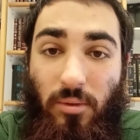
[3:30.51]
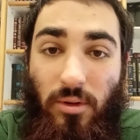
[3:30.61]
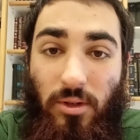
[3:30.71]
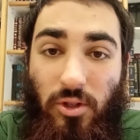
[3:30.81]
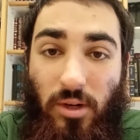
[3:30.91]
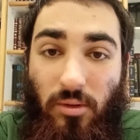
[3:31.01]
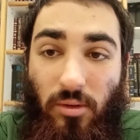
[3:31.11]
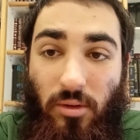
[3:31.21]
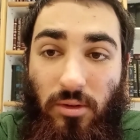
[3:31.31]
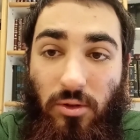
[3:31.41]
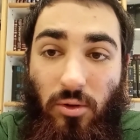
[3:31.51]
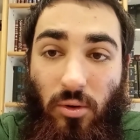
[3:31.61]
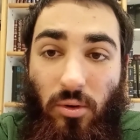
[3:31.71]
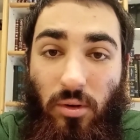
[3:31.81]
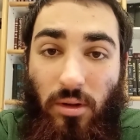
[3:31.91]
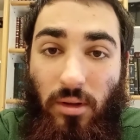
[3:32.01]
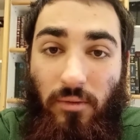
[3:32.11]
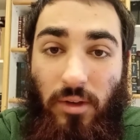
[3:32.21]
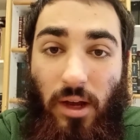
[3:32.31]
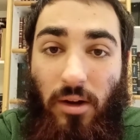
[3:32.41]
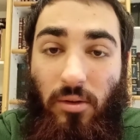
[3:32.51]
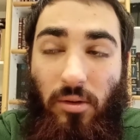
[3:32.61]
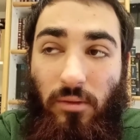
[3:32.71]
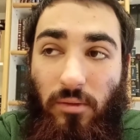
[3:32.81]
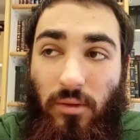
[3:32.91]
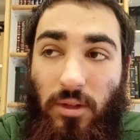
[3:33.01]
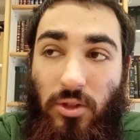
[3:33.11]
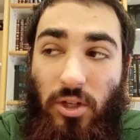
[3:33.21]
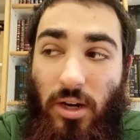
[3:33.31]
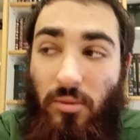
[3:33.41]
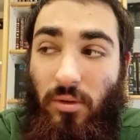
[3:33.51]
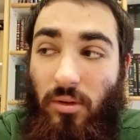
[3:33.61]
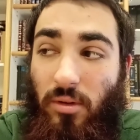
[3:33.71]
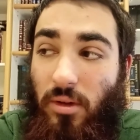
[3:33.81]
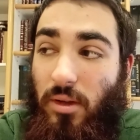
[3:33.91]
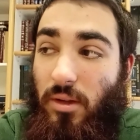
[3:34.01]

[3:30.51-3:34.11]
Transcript: We're the general soul of Yaakov, the general